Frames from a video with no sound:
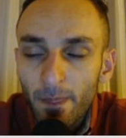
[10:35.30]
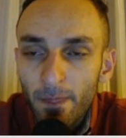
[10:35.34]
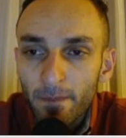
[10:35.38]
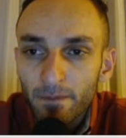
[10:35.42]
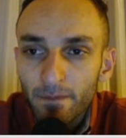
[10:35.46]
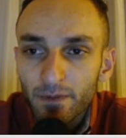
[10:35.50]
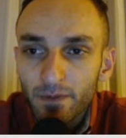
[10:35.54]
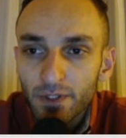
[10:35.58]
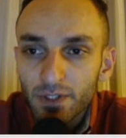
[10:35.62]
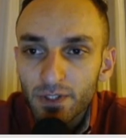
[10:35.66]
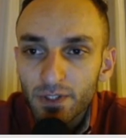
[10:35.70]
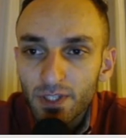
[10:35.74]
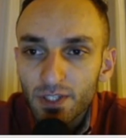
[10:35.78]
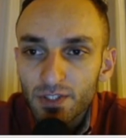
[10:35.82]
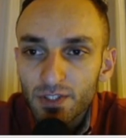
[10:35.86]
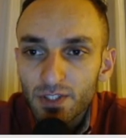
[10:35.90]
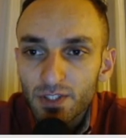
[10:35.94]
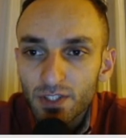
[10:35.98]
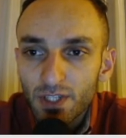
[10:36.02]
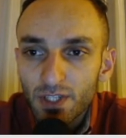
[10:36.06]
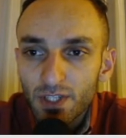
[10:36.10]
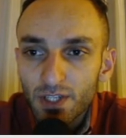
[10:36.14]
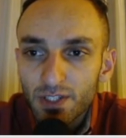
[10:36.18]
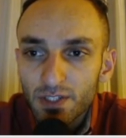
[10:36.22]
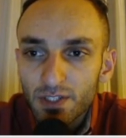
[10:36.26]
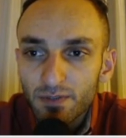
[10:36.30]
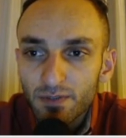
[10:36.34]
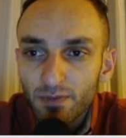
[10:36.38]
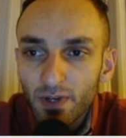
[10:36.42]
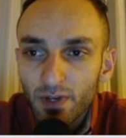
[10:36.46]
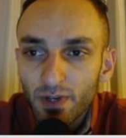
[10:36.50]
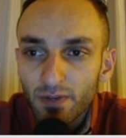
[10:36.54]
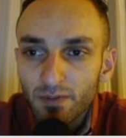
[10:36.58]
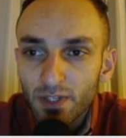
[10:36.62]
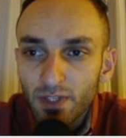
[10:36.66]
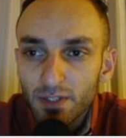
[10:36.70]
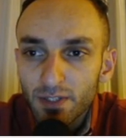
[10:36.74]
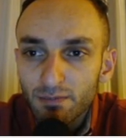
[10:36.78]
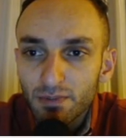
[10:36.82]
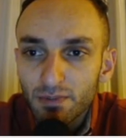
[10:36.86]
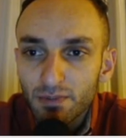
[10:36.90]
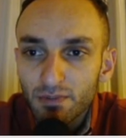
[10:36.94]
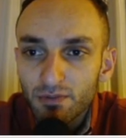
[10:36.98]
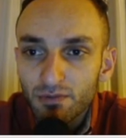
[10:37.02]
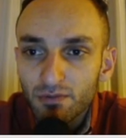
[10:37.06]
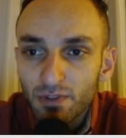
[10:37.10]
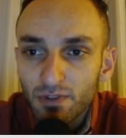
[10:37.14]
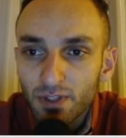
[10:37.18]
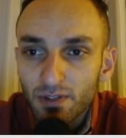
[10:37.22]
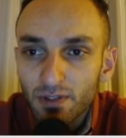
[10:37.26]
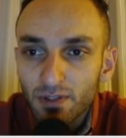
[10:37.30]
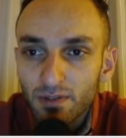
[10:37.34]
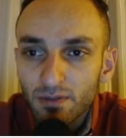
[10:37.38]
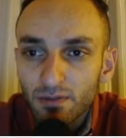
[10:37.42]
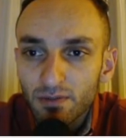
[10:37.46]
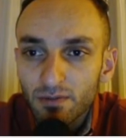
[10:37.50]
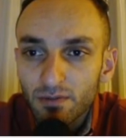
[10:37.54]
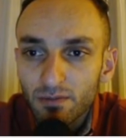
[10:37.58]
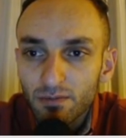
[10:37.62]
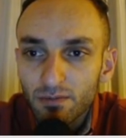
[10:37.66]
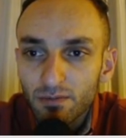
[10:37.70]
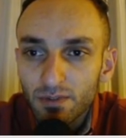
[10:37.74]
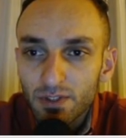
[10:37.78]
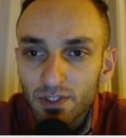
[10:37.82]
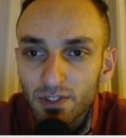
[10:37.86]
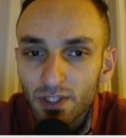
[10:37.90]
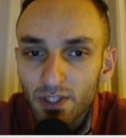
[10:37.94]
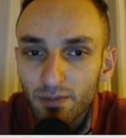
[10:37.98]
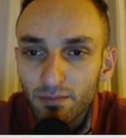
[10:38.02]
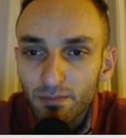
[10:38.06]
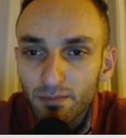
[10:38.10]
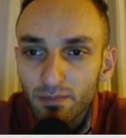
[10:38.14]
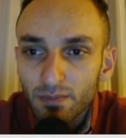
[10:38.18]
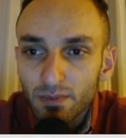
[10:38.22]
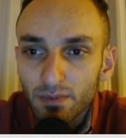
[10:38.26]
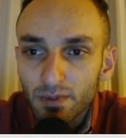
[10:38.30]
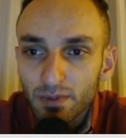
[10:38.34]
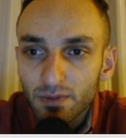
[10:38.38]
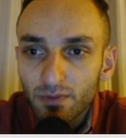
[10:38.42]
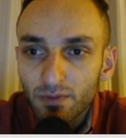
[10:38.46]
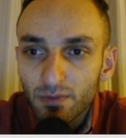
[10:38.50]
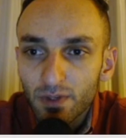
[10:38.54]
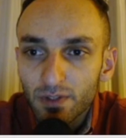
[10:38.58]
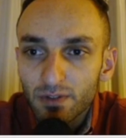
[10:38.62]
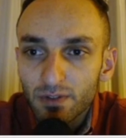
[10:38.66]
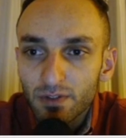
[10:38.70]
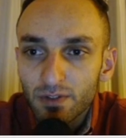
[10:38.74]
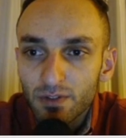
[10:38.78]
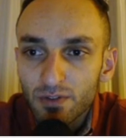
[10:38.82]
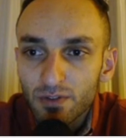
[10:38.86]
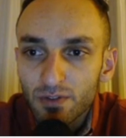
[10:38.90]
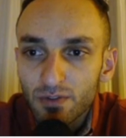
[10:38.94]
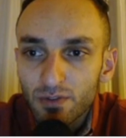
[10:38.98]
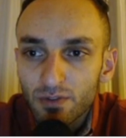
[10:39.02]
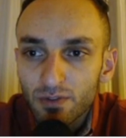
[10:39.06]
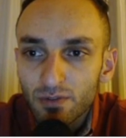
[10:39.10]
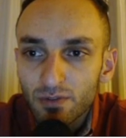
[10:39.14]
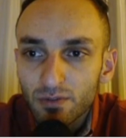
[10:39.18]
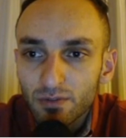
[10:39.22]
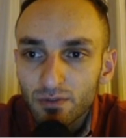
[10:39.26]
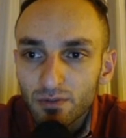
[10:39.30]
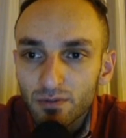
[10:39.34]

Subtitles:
d takes d, knight c5, knight b3, with some advantage.